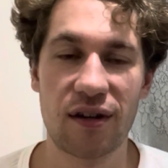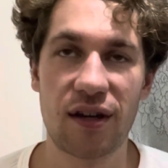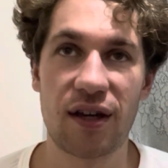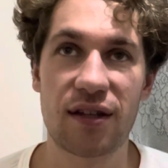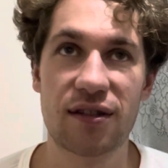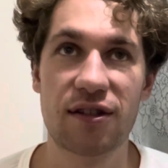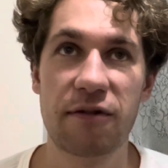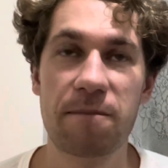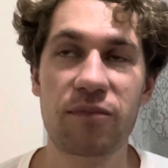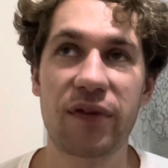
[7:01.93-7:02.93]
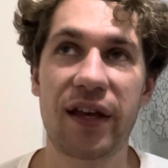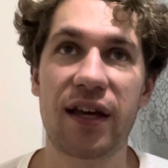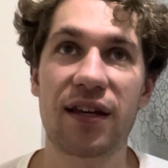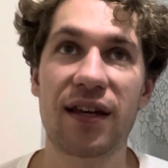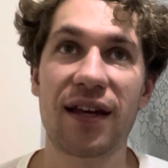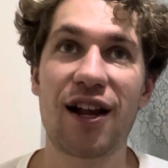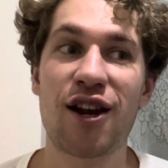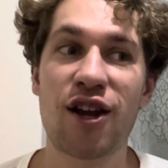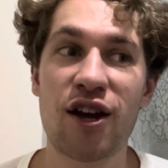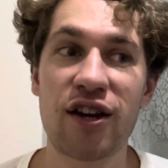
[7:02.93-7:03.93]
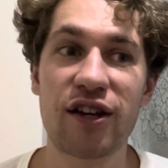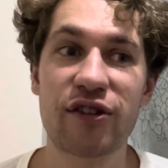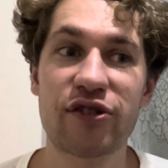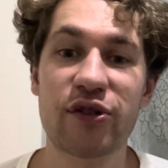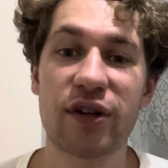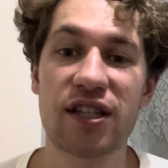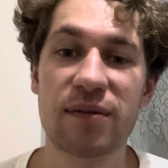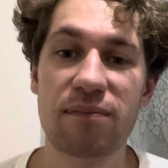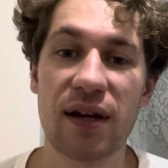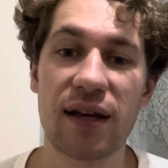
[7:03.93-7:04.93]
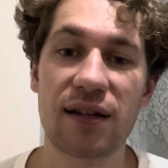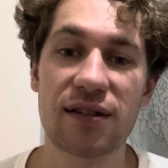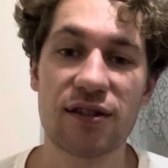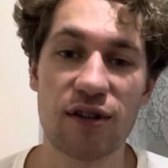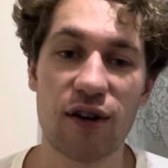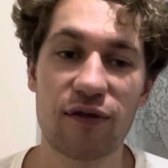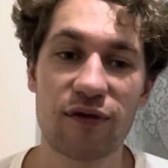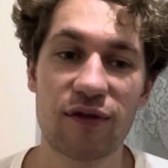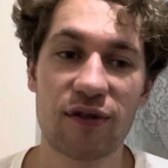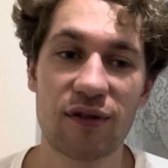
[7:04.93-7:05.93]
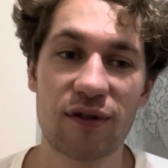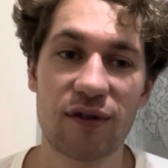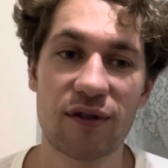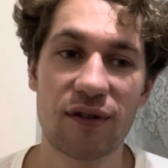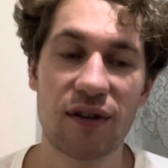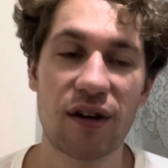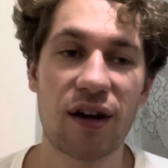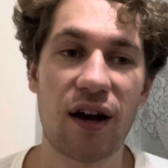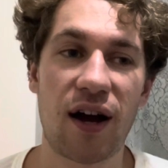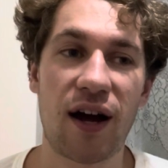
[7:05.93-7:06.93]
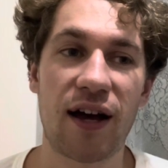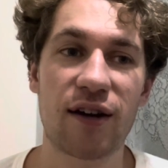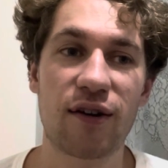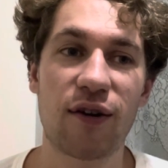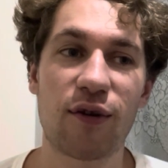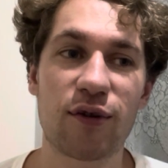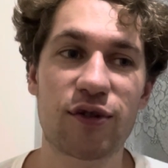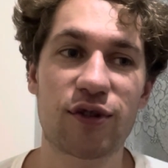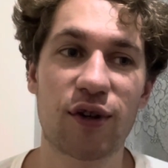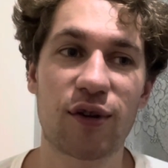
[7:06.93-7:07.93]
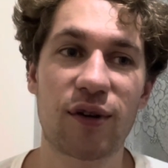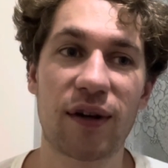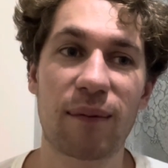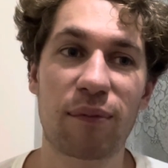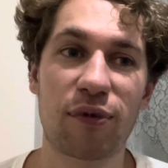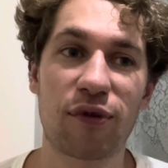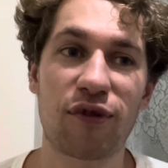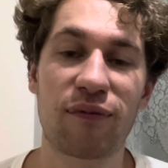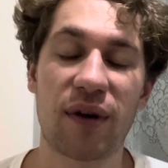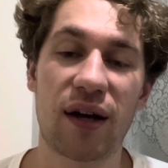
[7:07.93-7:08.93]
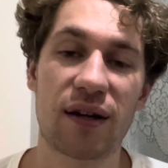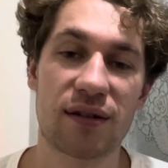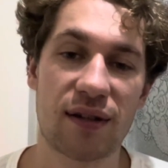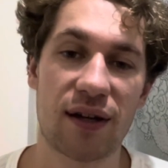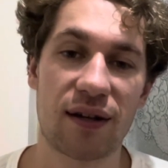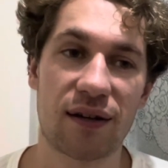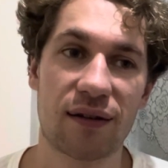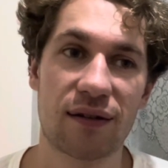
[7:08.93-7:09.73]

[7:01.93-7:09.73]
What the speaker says: is in learning to explain stuff. I also improve my understanding.